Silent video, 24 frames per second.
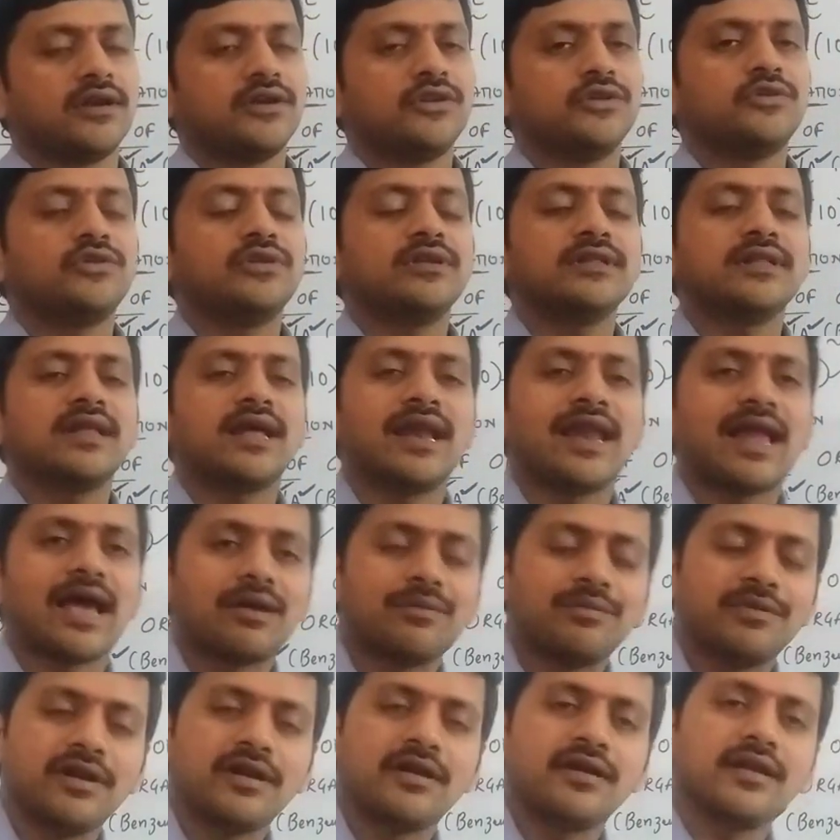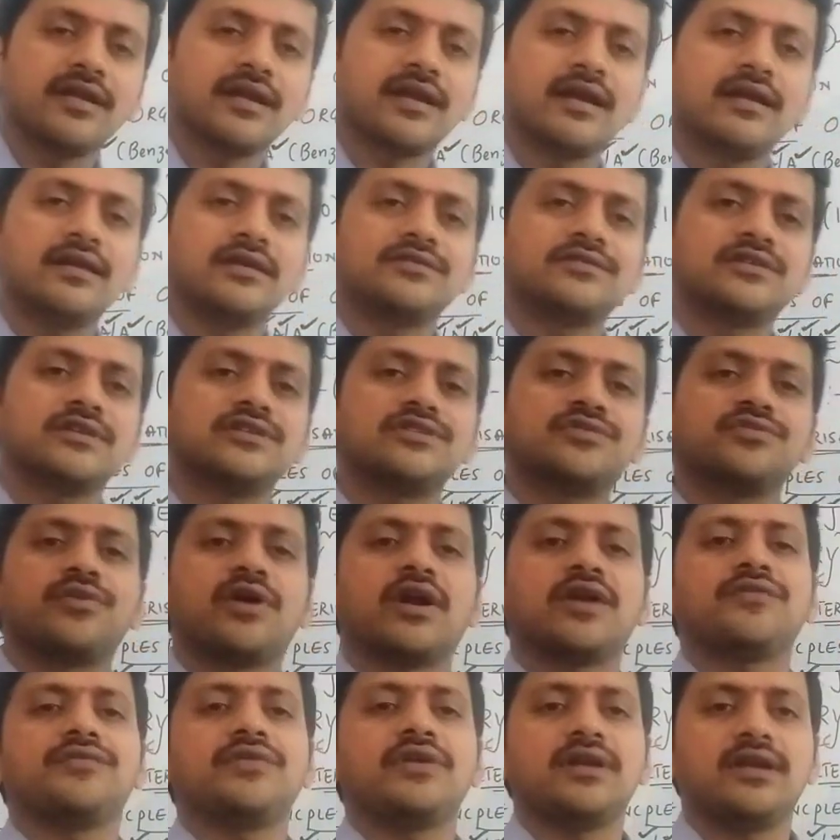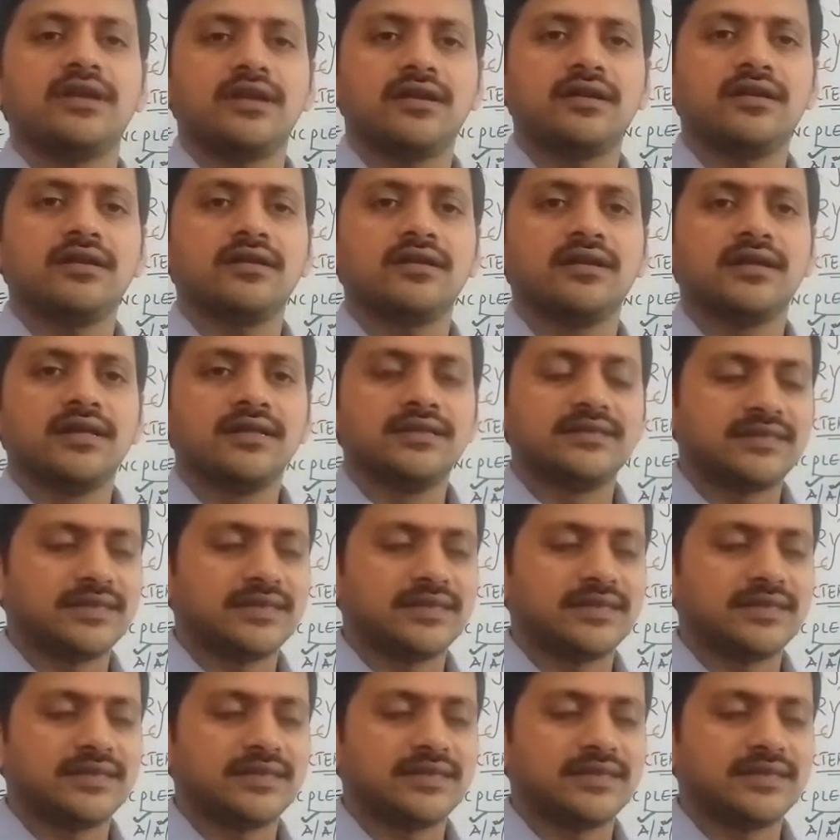During the laboratory conditions, what we did,